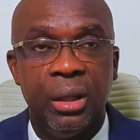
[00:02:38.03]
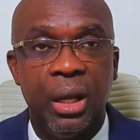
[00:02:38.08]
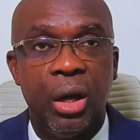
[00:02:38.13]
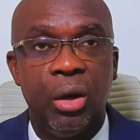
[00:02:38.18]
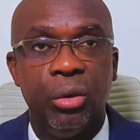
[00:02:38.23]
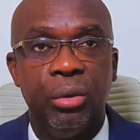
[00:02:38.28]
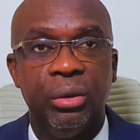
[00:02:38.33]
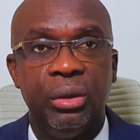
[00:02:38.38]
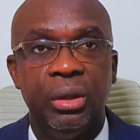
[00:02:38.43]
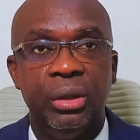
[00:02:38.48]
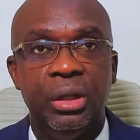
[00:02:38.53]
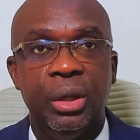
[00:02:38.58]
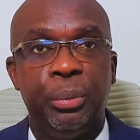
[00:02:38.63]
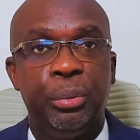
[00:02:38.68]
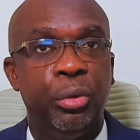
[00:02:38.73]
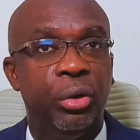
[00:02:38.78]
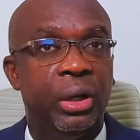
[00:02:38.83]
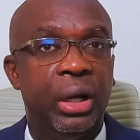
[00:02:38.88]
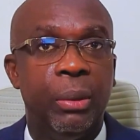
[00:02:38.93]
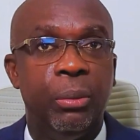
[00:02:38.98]
Now, the
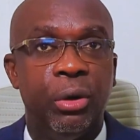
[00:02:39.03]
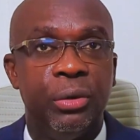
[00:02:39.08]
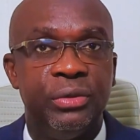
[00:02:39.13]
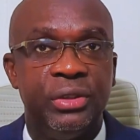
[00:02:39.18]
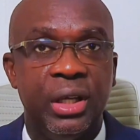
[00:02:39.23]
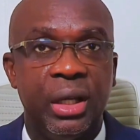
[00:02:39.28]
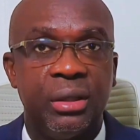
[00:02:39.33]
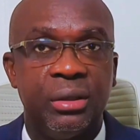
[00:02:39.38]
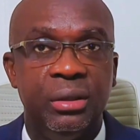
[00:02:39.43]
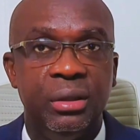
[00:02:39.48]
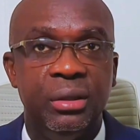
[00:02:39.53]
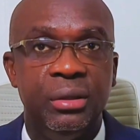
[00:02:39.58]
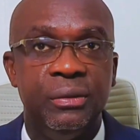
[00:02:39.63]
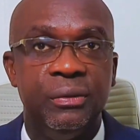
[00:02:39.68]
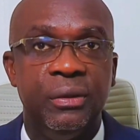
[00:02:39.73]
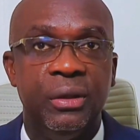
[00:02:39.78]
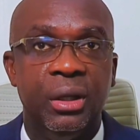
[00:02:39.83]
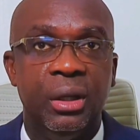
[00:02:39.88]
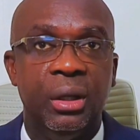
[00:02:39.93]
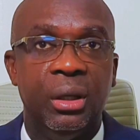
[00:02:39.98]
program
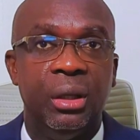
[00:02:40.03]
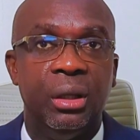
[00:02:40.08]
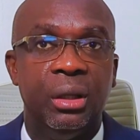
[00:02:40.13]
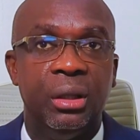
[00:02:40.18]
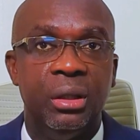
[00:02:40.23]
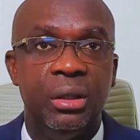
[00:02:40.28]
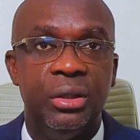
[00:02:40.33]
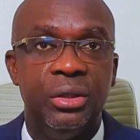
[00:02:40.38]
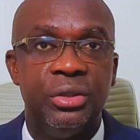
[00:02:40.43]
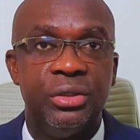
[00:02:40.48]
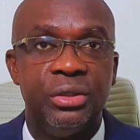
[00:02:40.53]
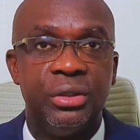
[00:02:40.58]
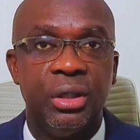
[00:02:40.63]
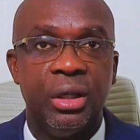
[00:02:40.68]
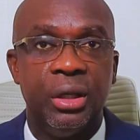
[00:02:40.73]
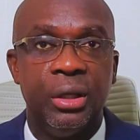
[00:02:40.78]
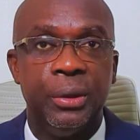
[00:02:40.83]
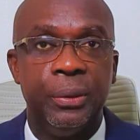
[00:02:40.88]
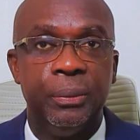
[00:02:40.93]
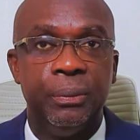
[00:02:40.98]
objective is
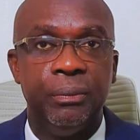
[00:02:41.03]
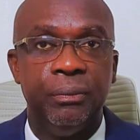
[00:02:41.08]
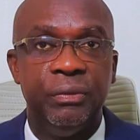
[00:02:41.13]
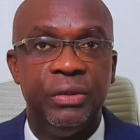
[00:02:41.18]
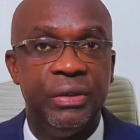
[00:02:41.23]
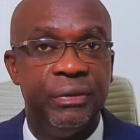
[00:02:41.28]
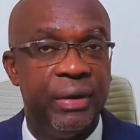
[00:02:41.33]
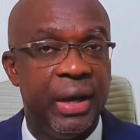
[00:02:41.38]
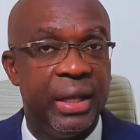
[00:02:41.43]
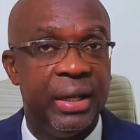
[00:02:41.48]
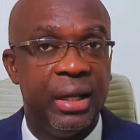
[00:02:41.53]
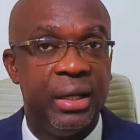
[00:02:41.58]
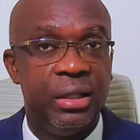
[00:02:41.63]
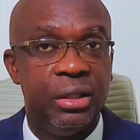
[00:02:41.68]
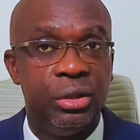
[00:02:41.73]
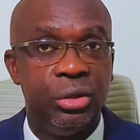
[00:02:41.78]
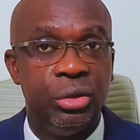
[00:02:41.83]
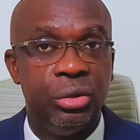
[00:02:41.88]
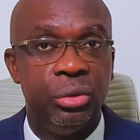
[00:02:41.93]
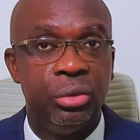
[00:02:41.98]
divided
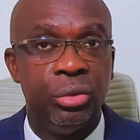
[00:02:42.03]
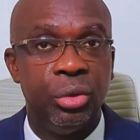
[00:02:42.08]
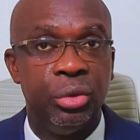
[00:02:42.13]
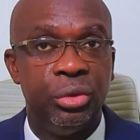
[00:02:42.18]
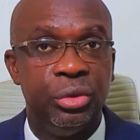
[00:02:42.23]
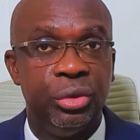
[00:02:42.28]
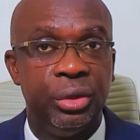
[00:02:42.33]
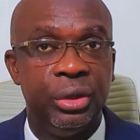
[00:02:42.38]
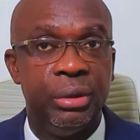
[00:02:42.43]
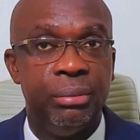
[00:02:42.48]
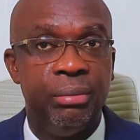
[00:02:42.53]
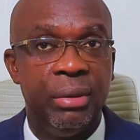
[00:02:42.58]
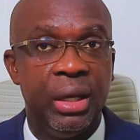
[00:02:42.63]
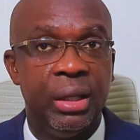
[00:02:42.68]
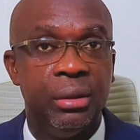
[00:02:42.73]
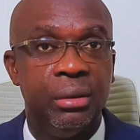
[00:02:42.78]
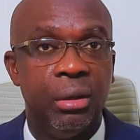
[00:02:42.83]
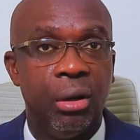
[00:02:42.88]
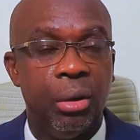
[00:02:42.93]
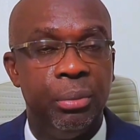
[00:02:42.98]
into three
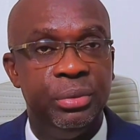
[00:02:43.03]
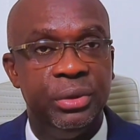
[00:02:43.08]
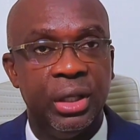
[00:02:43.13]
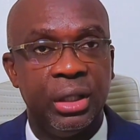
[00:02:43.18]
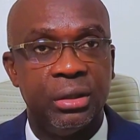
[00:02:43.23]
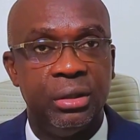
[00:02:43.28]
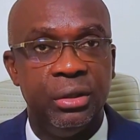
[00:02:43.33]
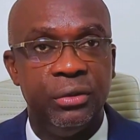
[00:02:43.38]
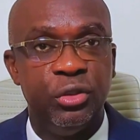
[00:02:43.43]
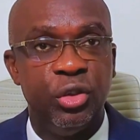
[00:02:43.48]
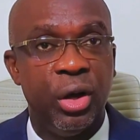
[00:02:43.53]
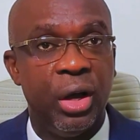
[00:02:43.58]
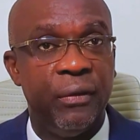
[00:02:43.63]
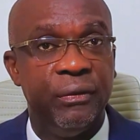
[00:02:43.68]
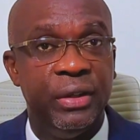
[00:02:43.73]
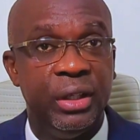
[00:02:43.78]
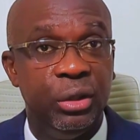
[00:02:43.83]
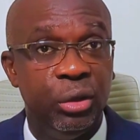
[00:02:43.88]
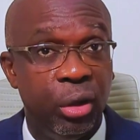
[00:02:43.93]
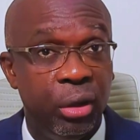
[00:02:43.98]
main objectives. You
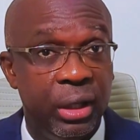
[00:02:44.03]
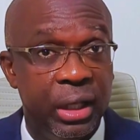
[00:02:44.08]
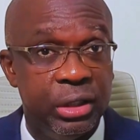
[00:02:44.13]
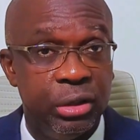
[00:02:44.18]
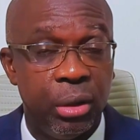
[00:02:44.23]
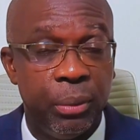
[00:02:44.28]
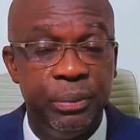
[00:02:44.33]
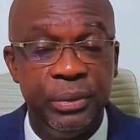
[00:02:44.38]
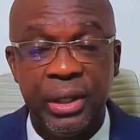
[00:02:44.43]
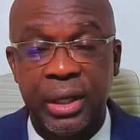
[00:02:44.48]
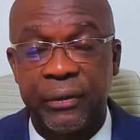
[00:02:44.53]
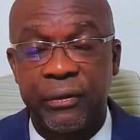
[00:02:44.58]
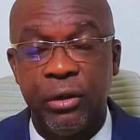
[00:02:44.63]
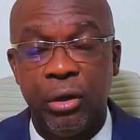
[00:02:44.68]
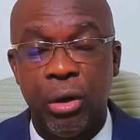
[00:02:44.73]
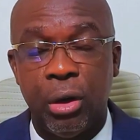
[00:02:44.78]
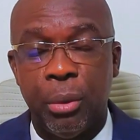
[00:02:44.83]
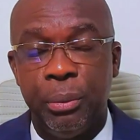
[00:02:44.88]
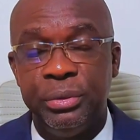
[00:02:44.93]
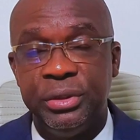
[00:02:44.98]
have the knowledge
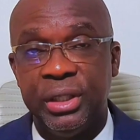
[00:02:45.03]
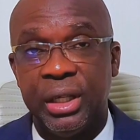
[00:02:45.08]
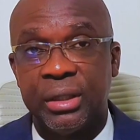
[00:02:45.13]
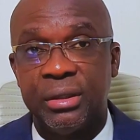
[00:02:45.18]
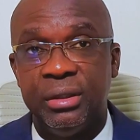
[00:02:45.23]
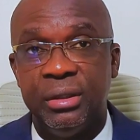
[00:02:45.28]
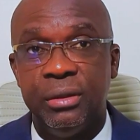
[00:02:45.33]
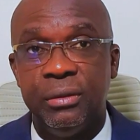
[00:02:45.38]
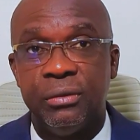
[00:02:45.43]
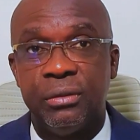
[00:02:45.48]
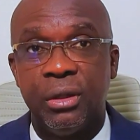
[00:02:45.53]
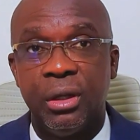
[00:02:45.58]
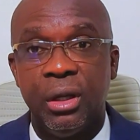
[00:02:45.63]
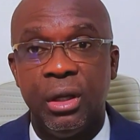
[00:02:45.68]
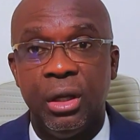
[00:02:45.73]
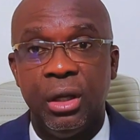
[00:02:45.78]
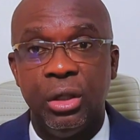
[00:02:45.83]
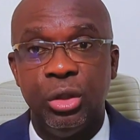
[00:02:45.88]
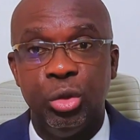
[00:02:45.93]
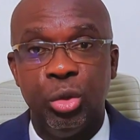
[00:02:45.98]
objectives,
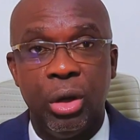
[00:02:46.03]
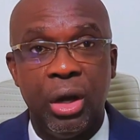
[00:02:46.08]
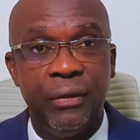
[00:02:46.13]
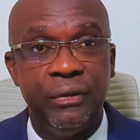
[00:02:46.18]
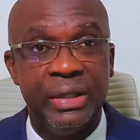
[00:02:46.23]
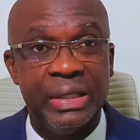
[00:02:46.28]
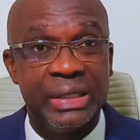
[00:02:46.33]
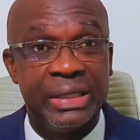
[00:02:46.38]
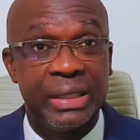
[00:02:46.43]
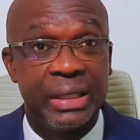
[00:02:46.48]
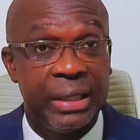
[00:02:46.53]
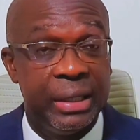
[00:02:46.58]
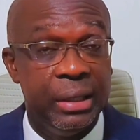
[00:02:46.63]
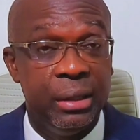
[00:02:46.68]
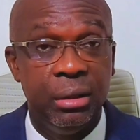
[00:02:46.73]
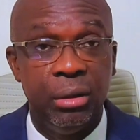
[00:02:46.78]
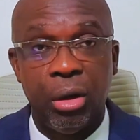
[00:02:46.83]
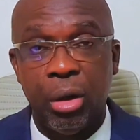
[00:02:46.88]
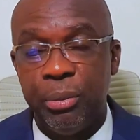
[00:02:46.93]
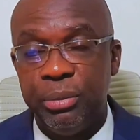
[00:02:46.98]
you have the
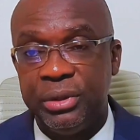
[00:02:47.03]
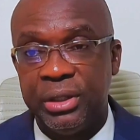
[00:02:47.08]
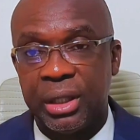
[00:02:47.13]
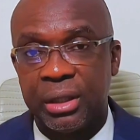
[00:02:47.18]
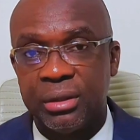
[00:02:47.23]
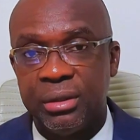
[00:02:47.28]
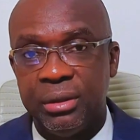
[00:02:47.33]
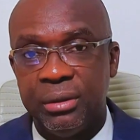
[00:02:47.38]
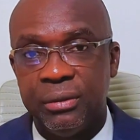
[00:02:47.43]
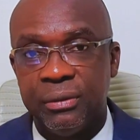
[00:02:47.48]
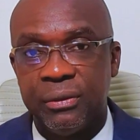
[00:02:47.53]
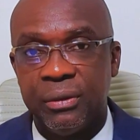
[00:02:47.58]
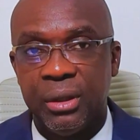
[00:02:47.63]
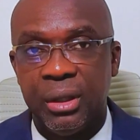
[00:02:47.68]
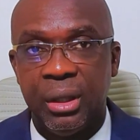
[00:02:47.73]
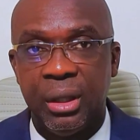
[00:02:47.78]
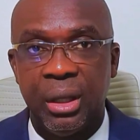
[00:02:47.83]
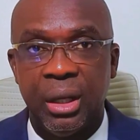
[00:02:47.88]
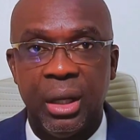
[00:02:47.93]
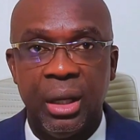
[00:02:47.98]
skill objective,
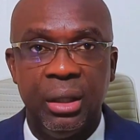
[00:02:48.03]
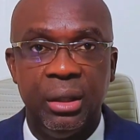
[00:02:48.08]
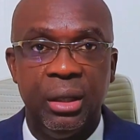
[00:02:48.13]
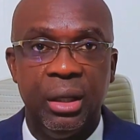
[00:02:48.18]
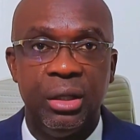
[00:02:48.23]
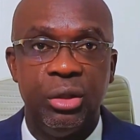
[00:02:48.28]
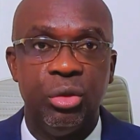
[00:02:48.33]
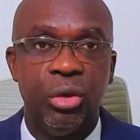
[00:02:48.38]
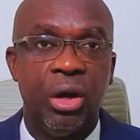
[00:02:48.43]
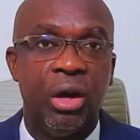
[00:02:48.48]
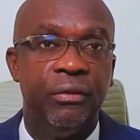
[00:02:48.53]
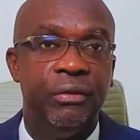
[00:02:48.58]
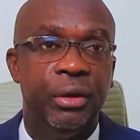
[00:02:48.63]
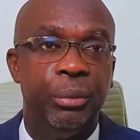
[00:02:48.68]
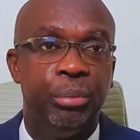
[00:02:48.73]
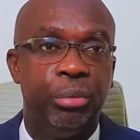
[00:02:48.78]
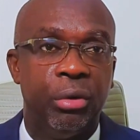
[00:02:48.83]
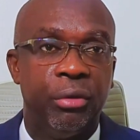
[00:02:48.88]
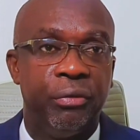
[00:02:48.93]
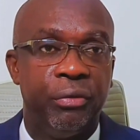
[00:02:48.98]
and then you have
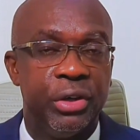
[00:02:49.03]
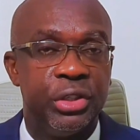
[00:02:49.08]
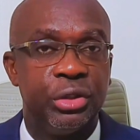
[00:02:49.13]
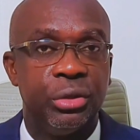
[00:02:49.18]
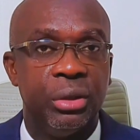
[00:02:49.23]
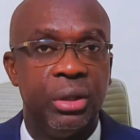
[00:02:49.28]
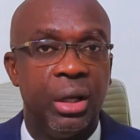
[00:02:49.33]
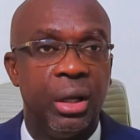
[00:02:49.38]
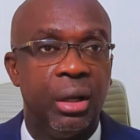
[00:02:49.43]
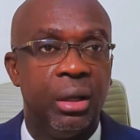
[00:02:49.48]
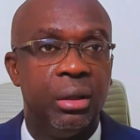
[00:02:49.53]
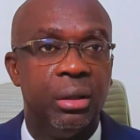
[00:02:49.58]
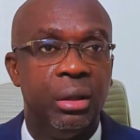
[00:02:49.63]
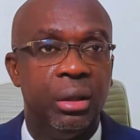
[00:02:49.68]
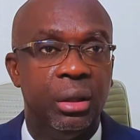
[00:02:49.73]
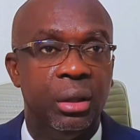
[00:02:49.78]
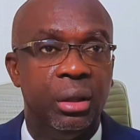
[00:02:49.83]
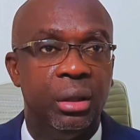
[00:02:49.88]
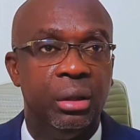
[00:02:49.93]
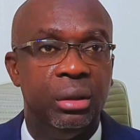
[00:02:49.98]
the
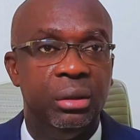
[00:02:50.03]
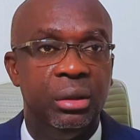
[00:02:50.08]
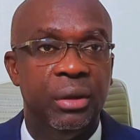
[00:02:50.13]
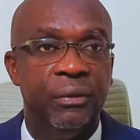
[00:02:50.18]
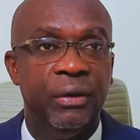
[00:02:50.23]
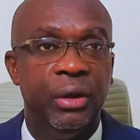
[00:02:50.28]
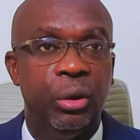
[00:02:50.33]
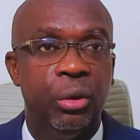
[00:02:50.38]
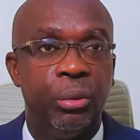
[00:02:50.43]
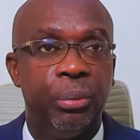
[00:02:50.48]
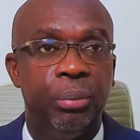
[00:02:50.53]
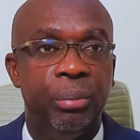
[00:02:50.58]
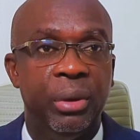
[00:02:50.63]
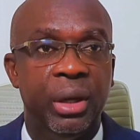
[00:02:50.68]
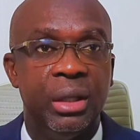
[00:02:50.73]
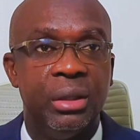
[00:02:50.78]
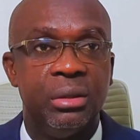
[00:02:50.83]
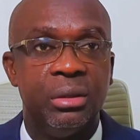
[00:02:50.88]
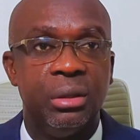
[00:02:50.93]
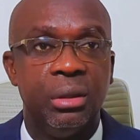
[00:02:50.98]
professional
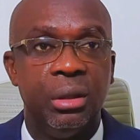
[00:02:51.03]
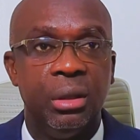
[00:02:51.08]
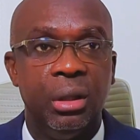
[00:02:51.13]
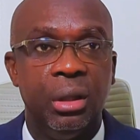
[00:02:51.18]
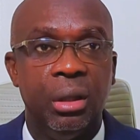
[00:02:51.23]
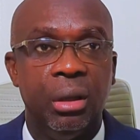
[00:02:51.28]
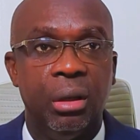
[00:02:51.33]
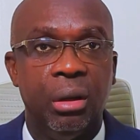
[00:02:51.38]
development